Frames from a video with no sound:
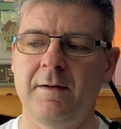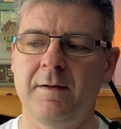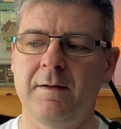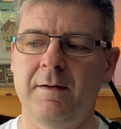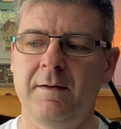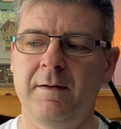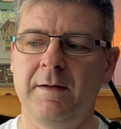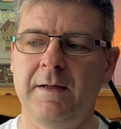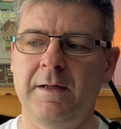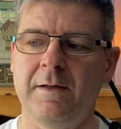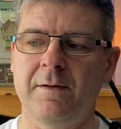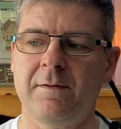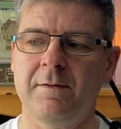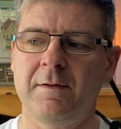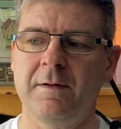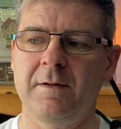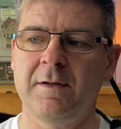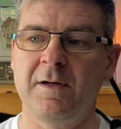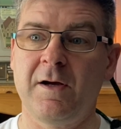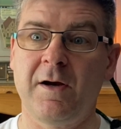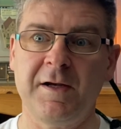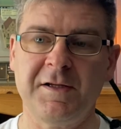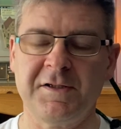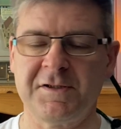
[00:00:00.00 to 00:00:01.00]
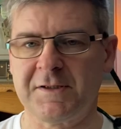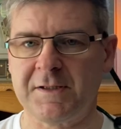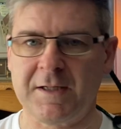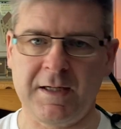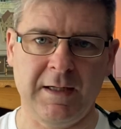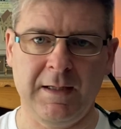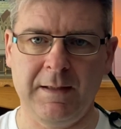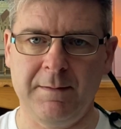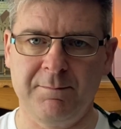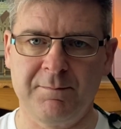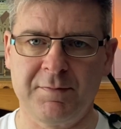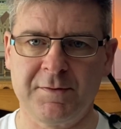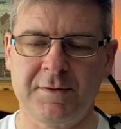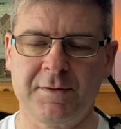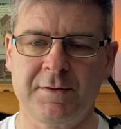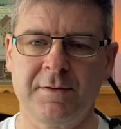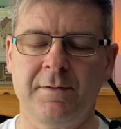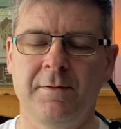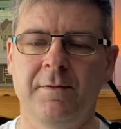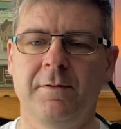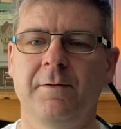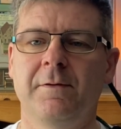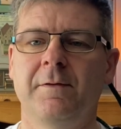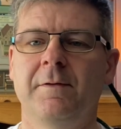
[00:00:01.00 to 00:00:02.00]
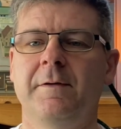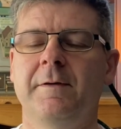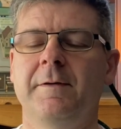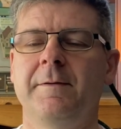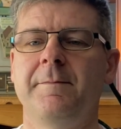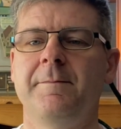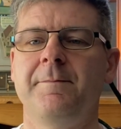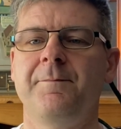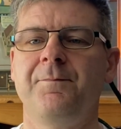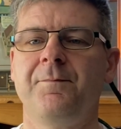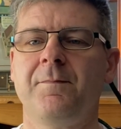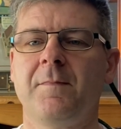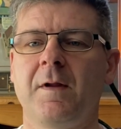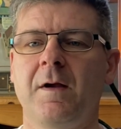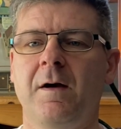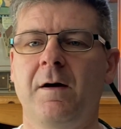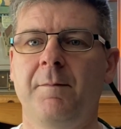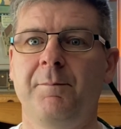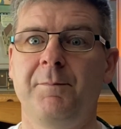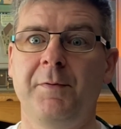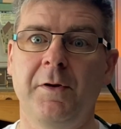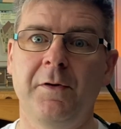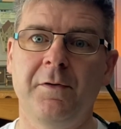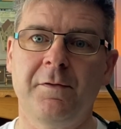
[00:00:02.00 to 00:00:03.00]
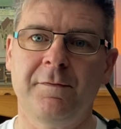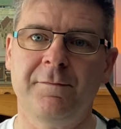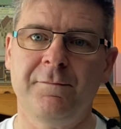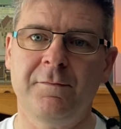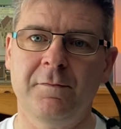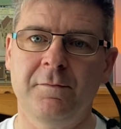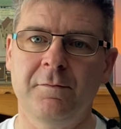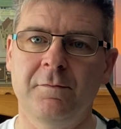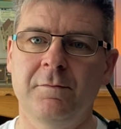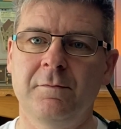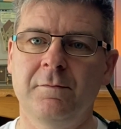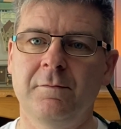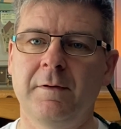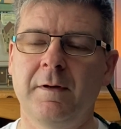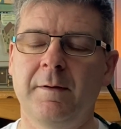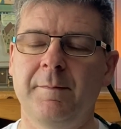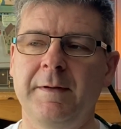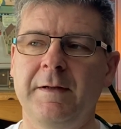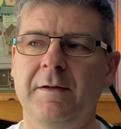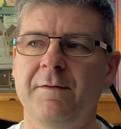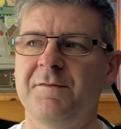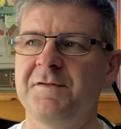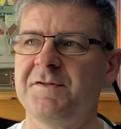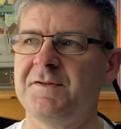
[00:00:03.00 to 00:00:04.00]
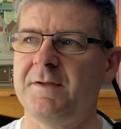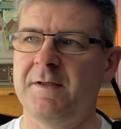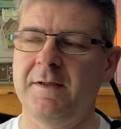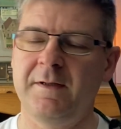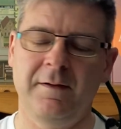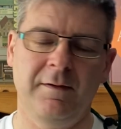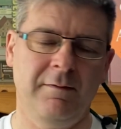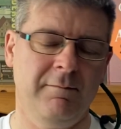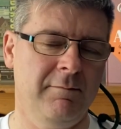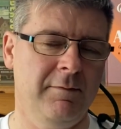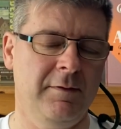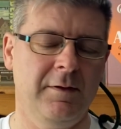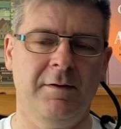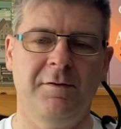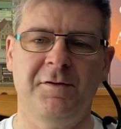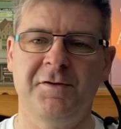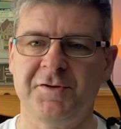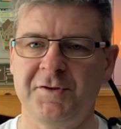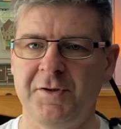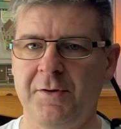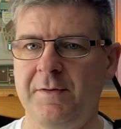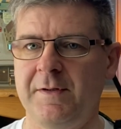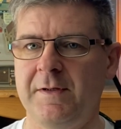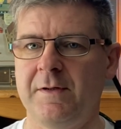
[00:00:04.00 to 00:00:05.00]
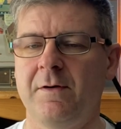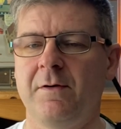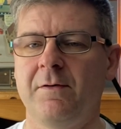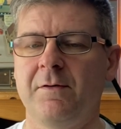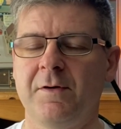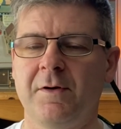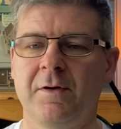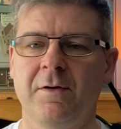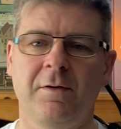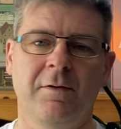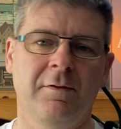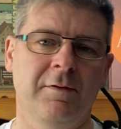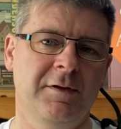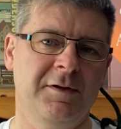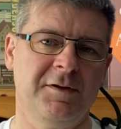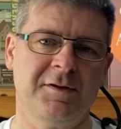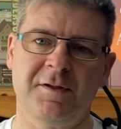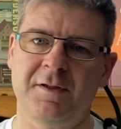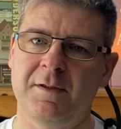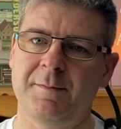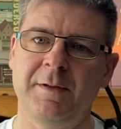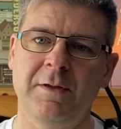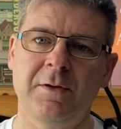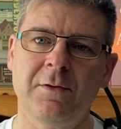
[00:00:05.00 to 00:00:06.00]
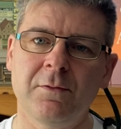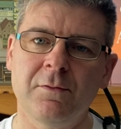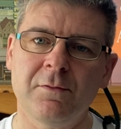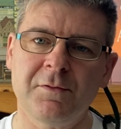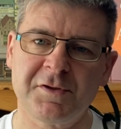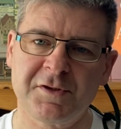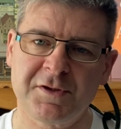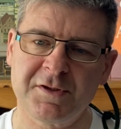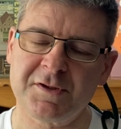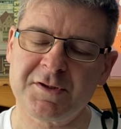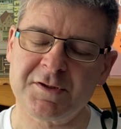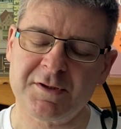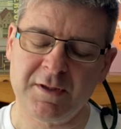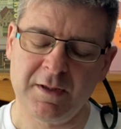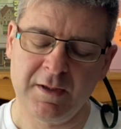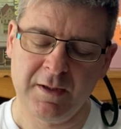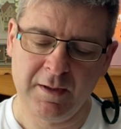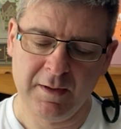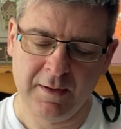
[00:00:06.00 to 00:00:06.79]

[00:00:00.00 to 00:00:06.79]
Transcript: nightscapes are beautiful. I mean, obviously, you know, shooting in Hong Kong is going to be gorgeous.